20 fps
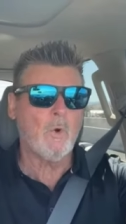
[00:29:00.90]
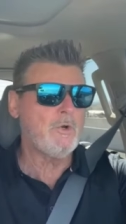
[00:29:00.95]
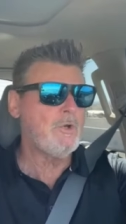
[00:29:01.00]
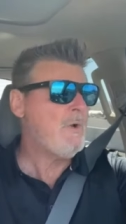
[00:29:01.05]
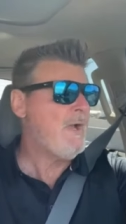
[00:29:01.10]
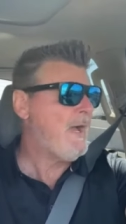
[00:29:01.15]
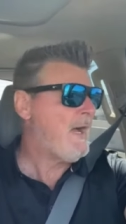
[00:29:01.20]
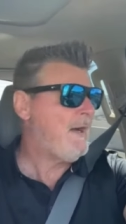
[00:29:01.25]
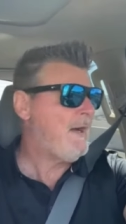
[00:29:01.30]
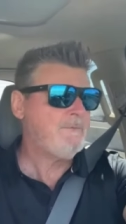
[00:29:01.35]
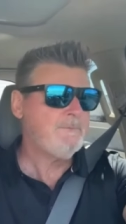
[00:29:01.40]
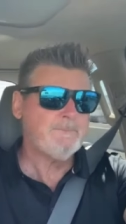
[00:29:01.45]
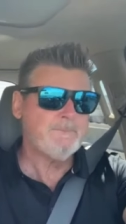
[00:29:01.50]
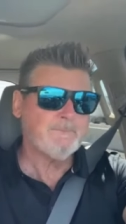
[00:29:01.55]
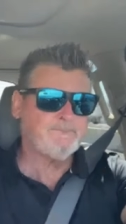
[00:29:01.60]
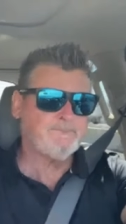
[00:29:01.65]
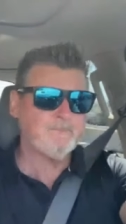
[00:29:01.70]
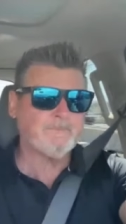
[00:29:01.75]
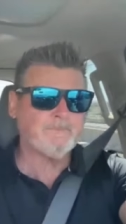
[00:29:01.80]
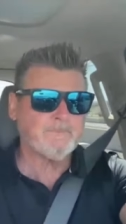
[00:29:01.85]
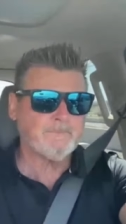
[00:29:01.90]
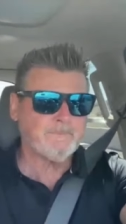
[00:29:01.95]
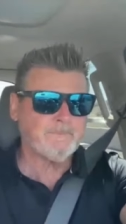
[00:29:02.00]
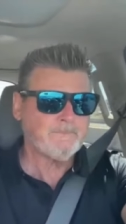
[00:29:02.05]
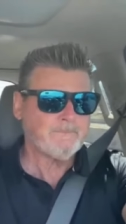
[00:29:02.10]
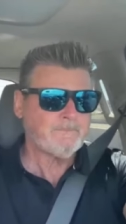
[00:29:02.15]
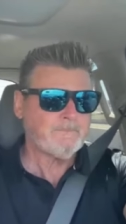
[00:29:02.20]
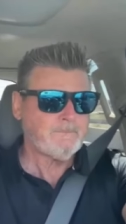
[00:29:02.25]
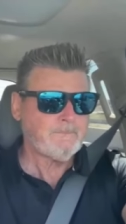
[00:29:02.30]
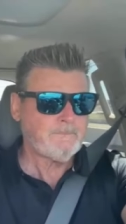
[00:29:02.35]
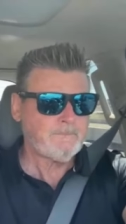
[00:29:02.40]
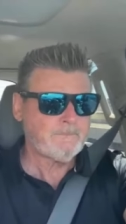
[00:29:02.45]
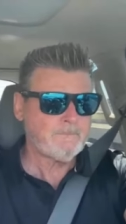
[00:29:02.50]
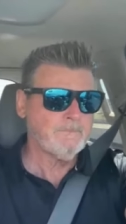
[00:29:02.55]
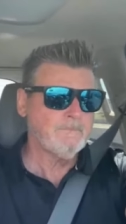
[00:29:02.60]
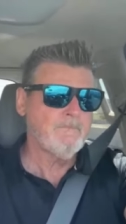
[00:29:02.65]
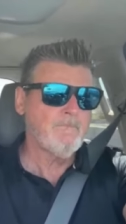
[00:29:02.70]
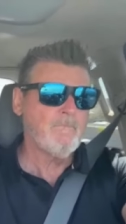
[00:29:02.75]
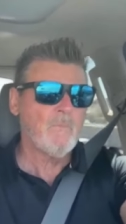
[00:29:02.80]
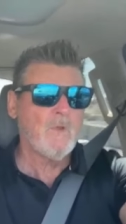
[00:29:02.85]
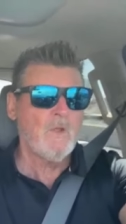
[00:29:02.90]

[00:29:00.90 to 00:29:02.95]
you have, I can't, I can't,